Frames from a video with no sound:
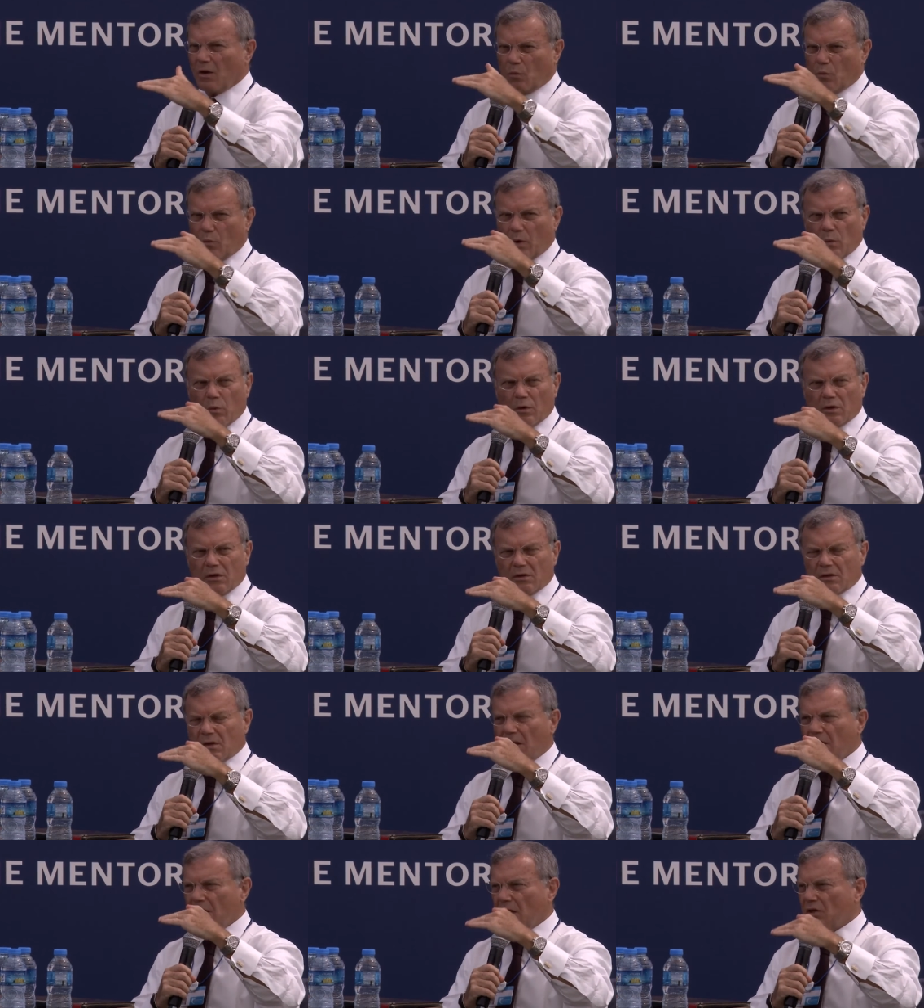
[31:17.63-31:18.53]
We want to
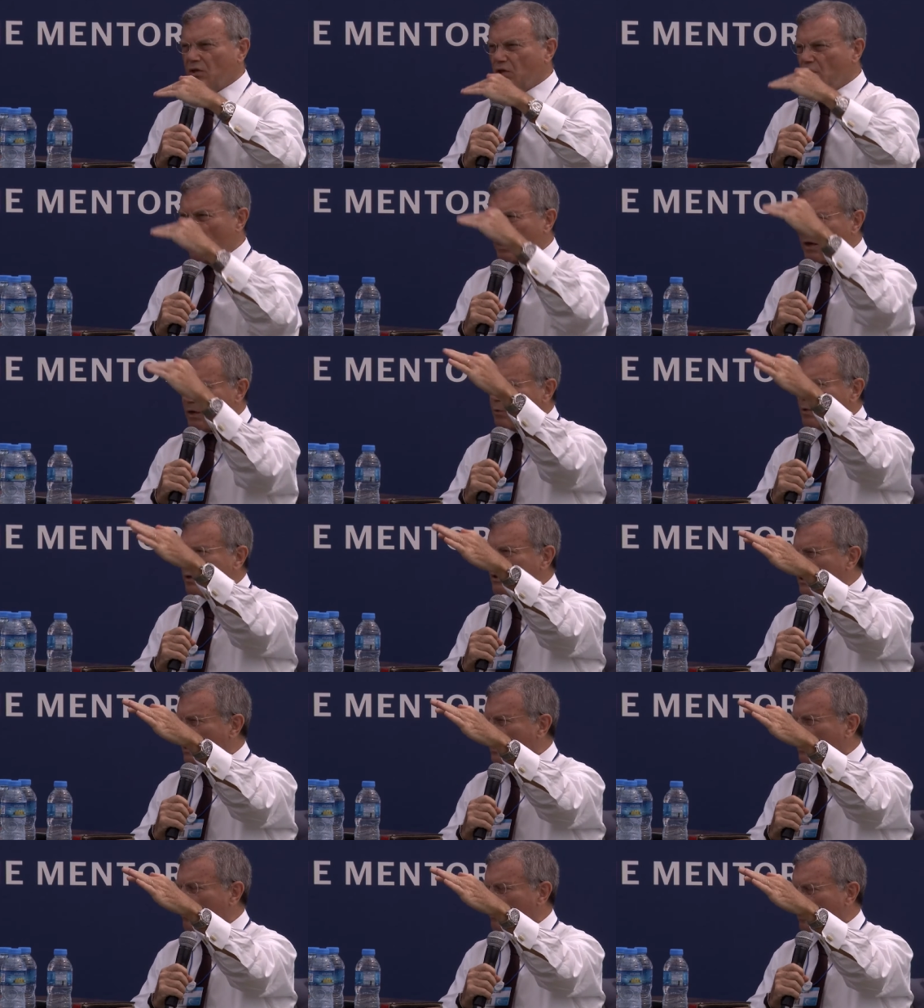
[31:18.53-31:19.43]
take it in China.
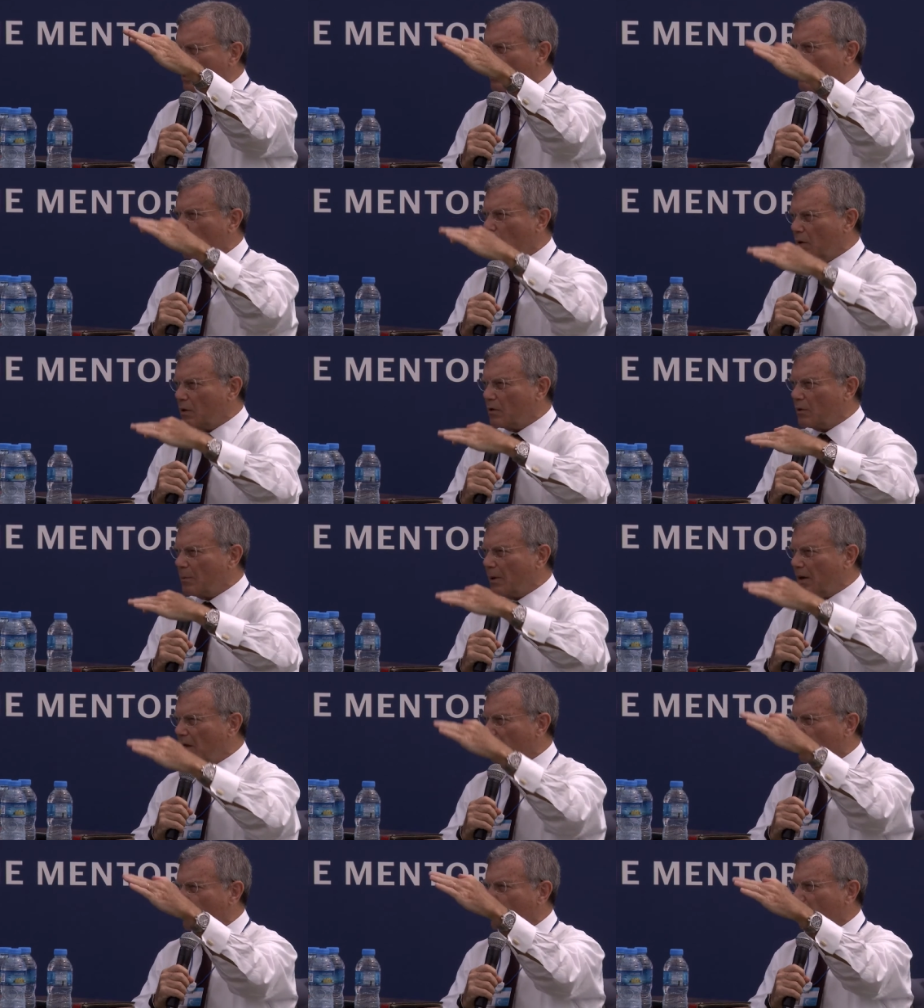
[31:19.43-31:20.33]
We're
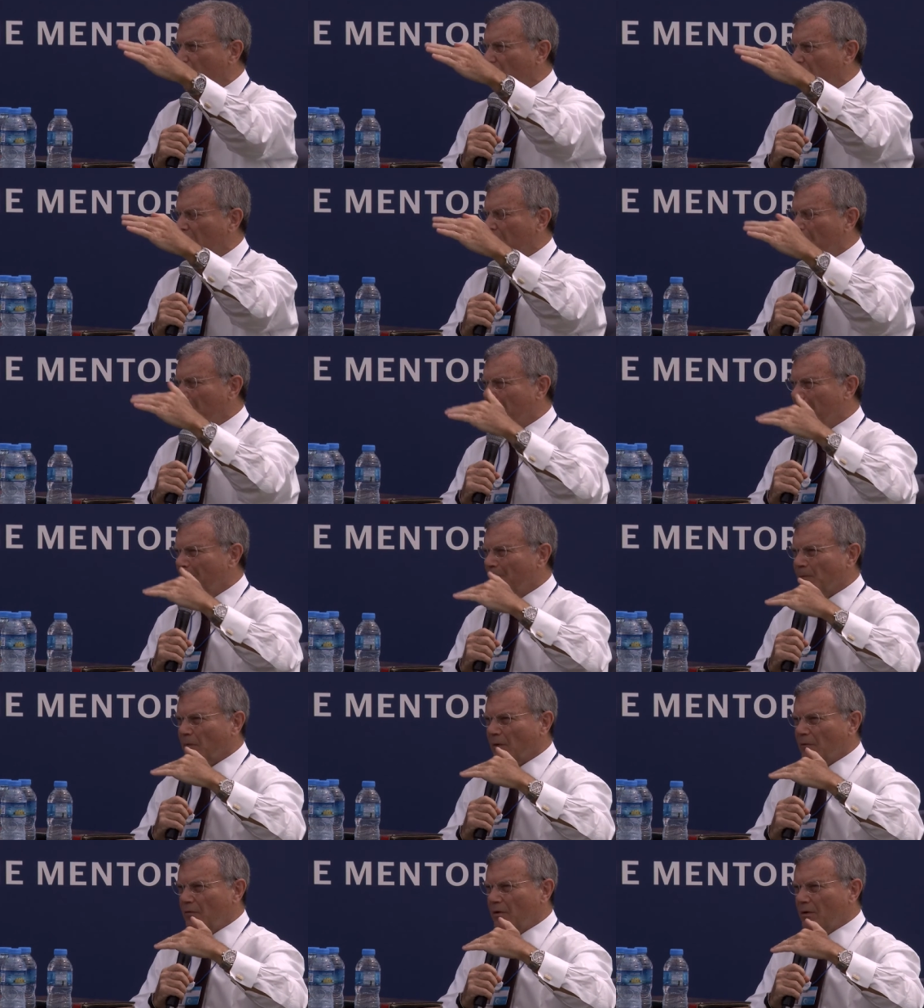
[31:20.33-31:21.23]
applying for
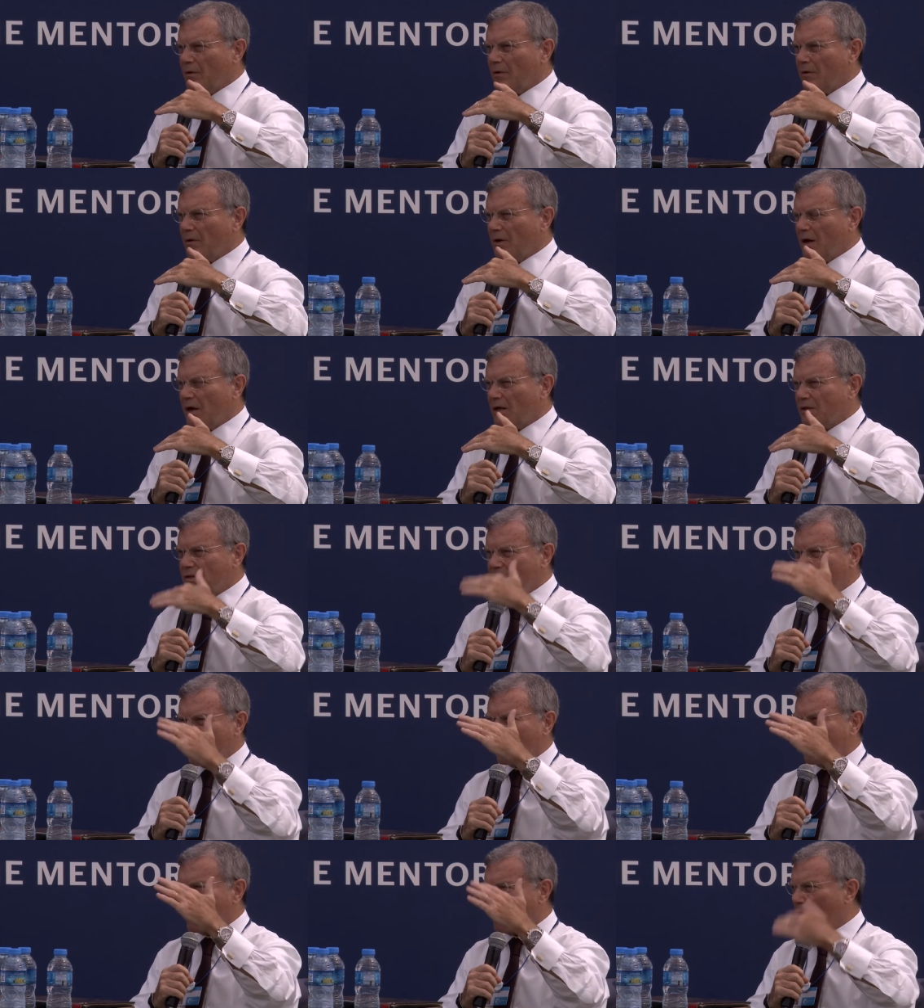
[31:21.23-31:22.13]
our
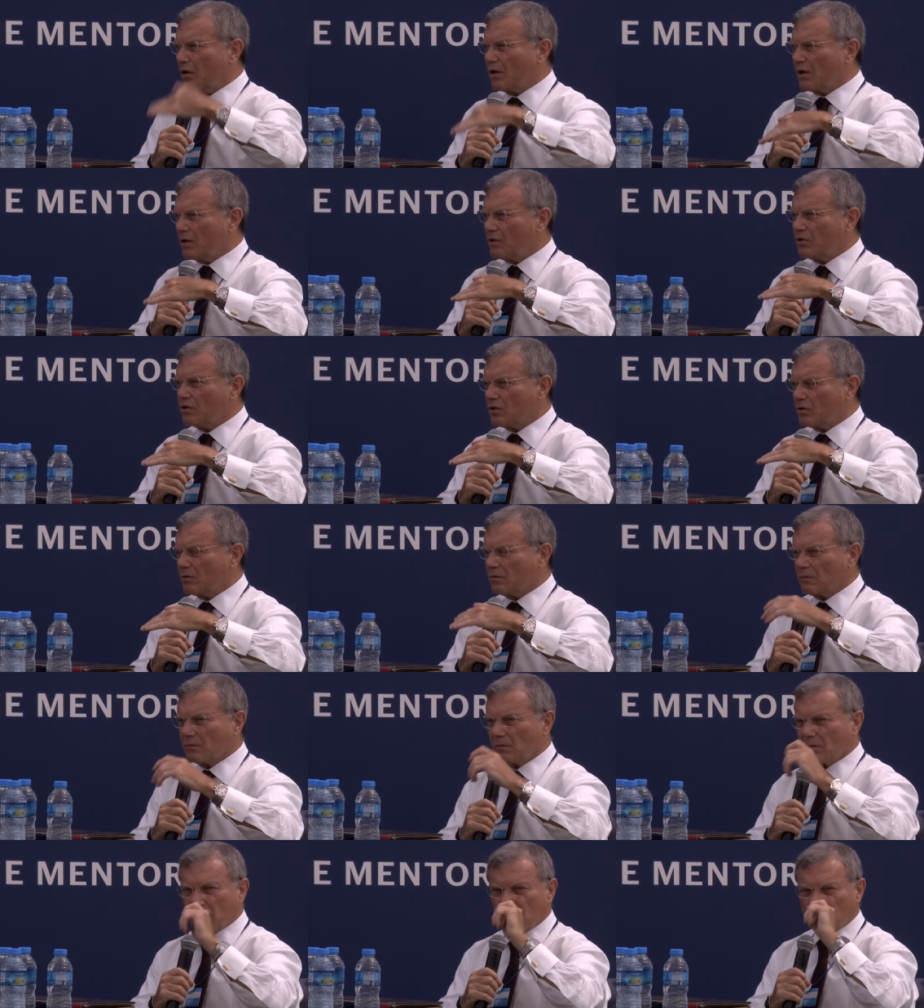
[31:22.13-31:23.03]
tech college
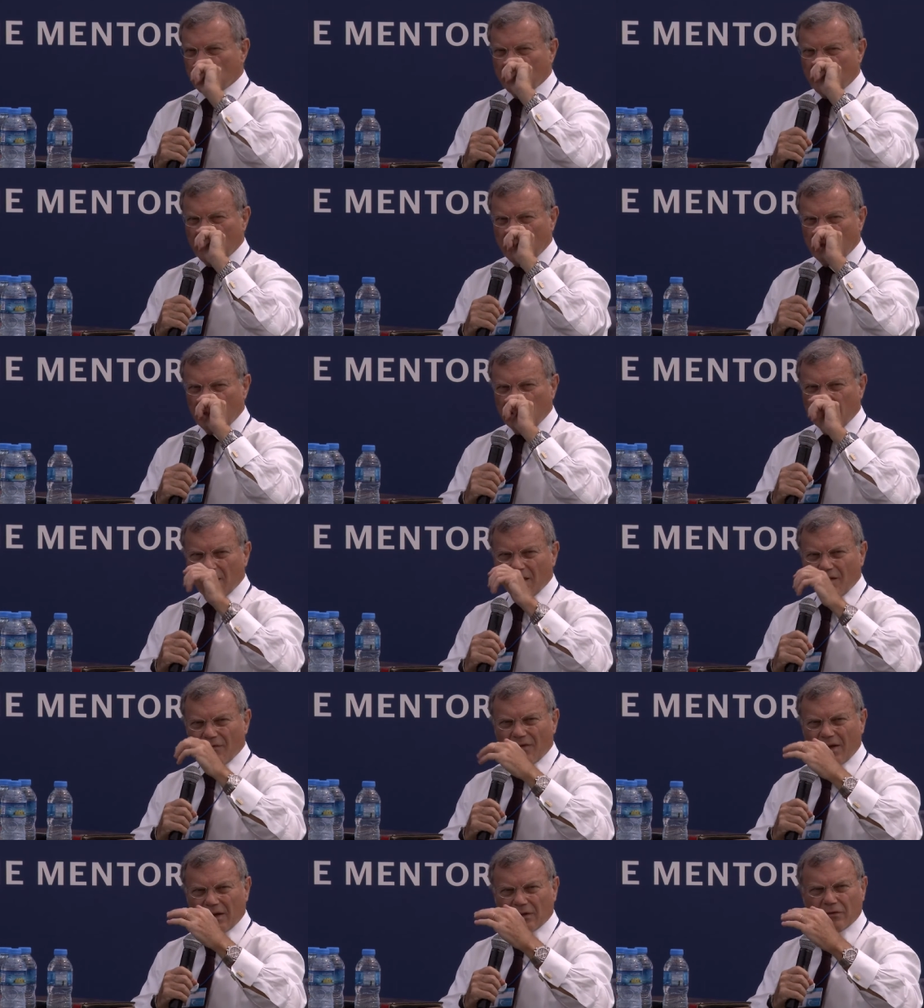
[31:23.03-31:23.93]
to be
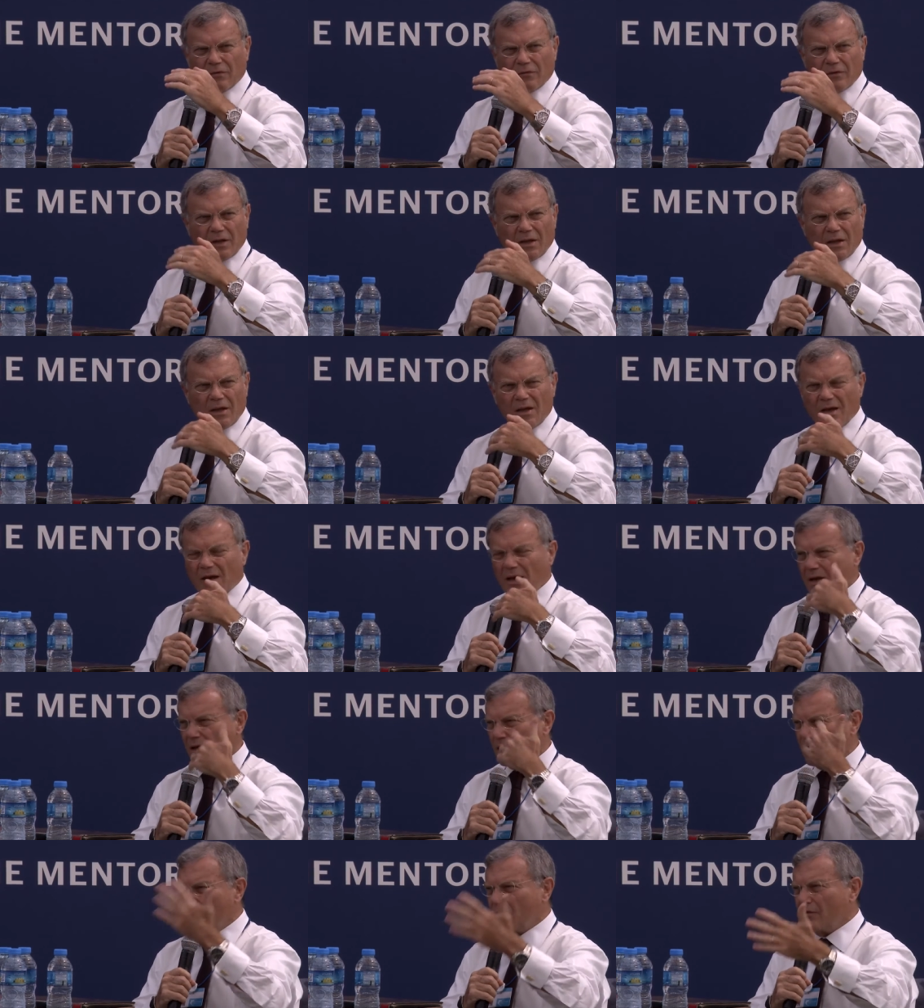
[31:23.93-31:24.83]
effectively a
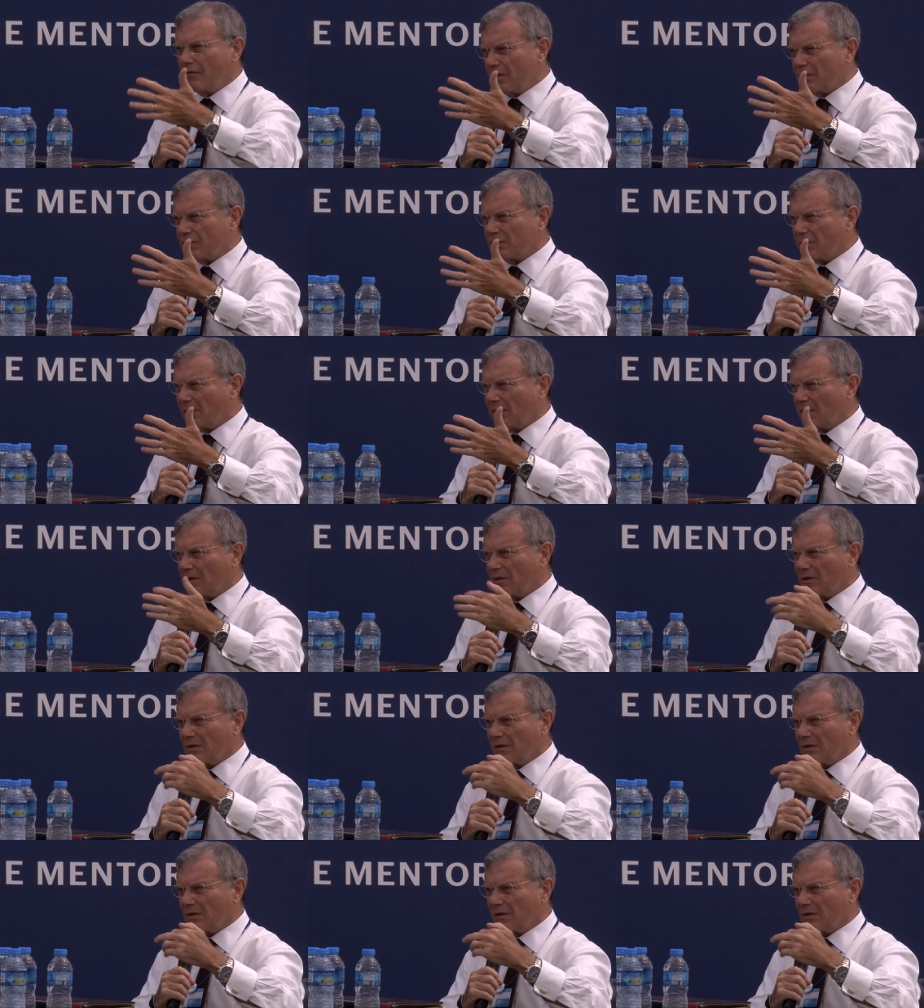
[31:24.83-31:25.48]
university.